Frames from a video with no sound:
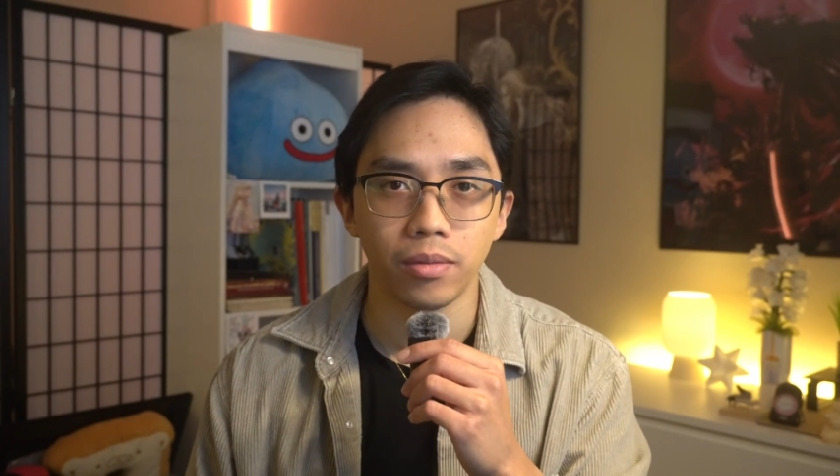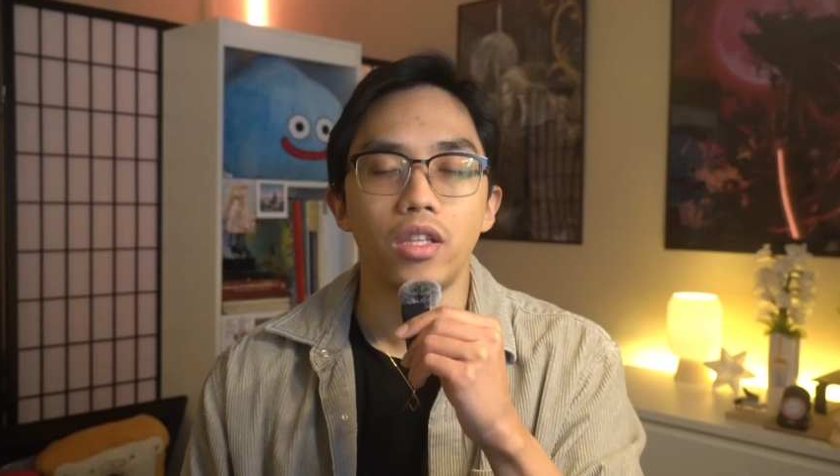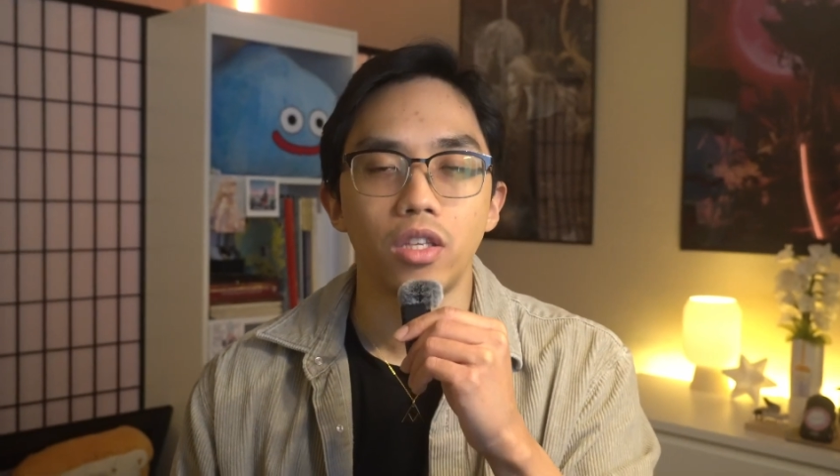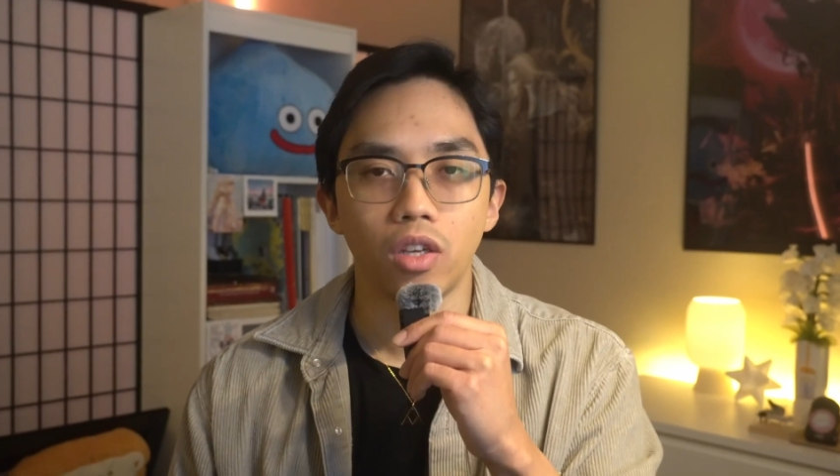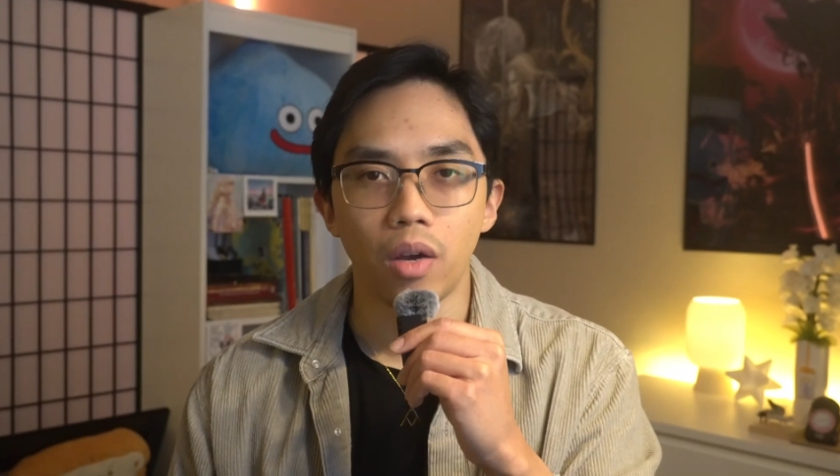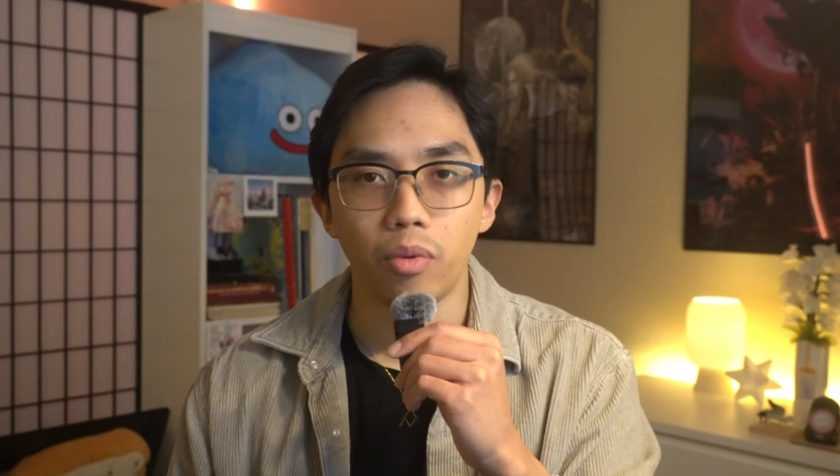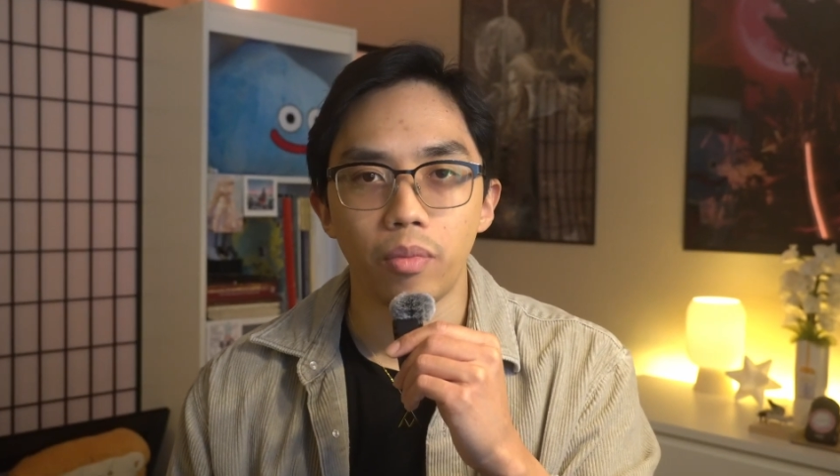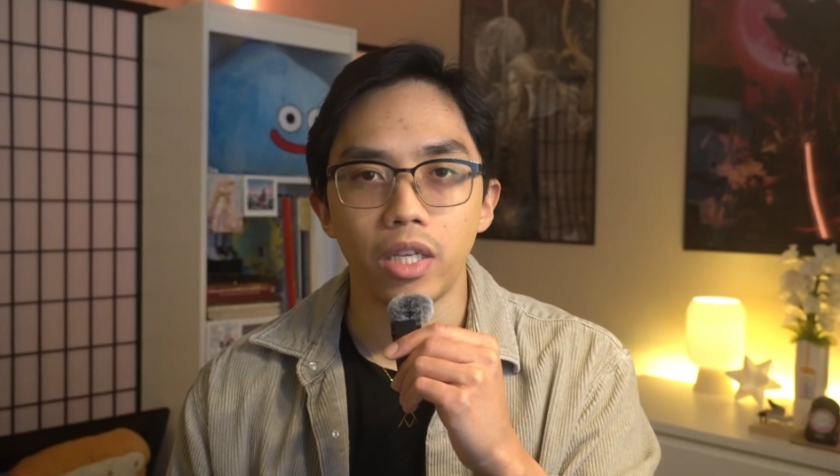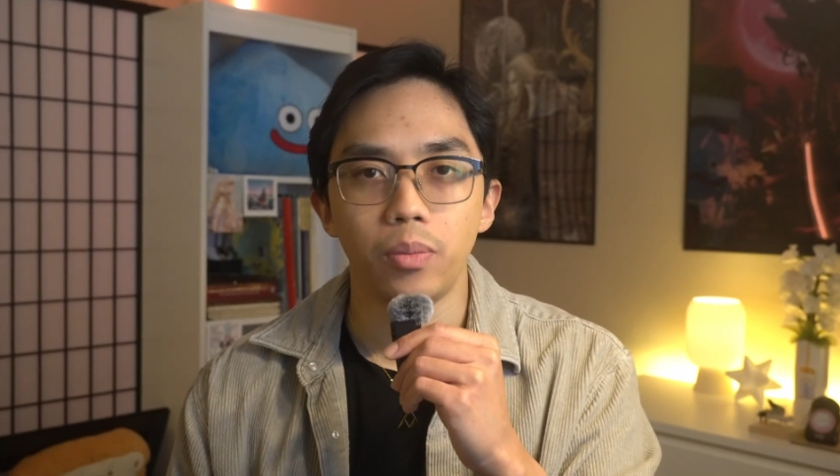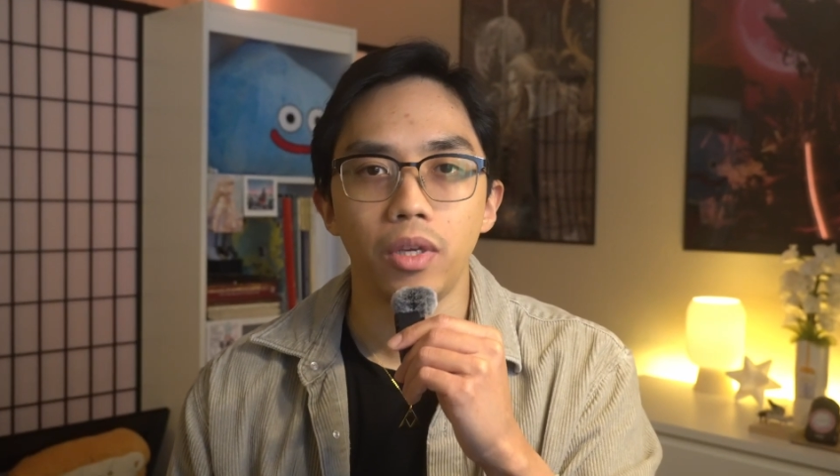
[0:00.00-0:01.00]
It's a
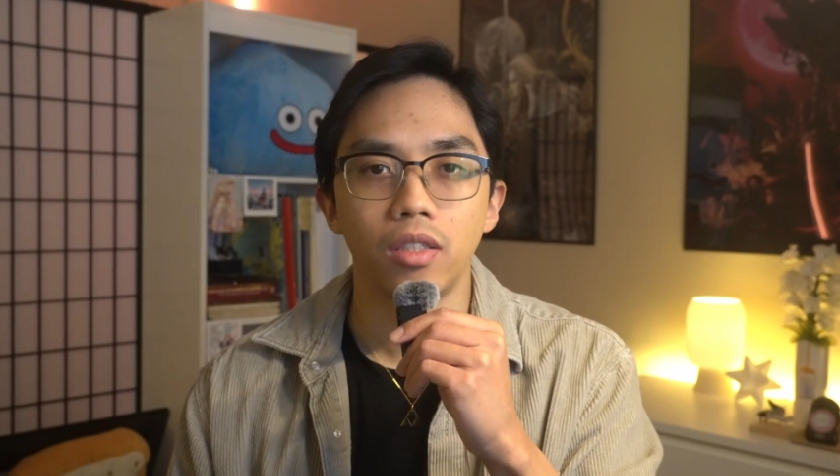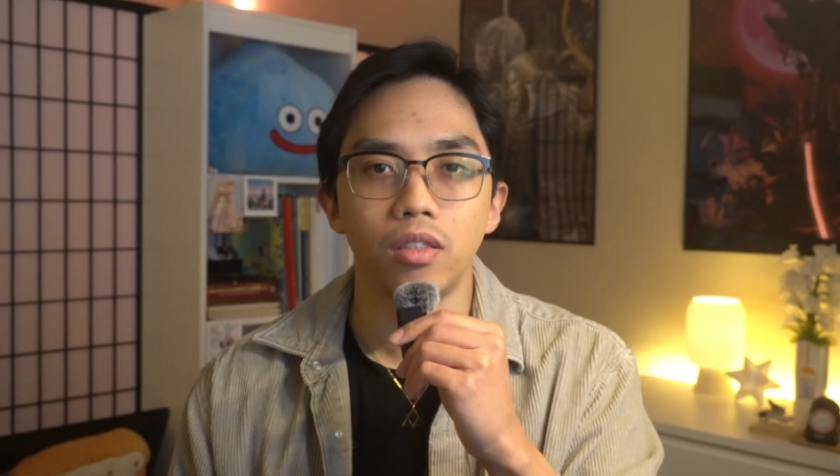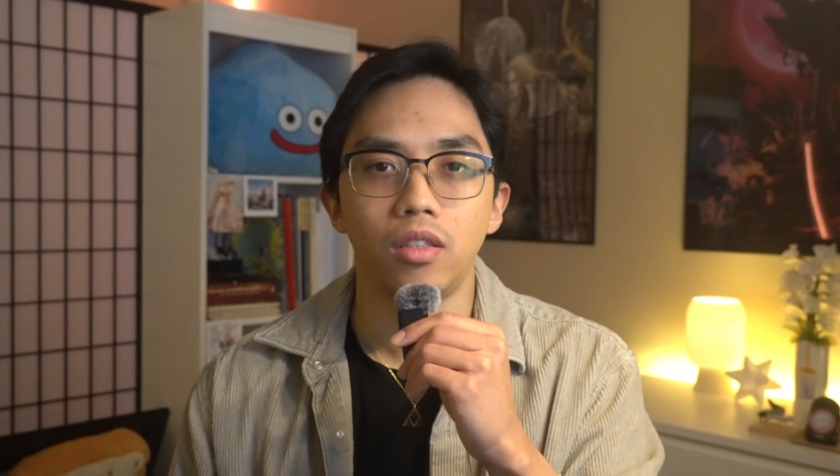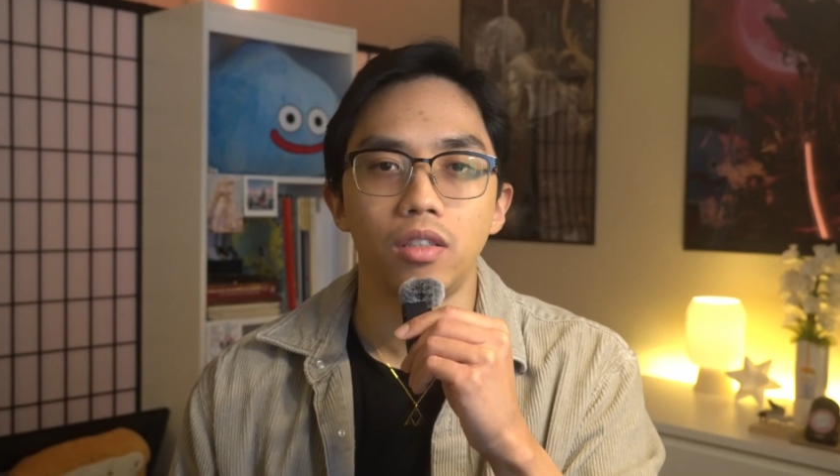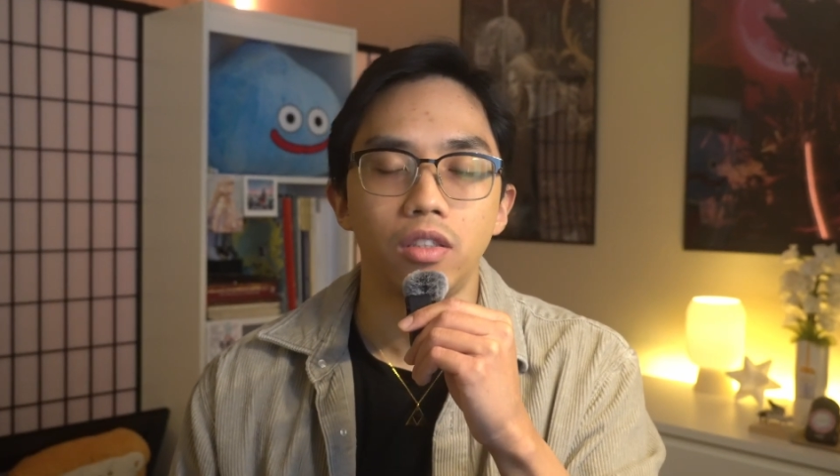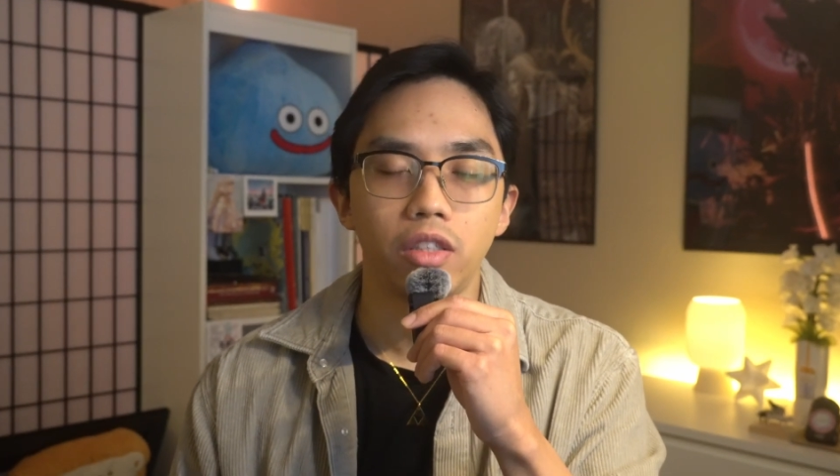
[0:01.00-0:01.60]
compromise because it doesn't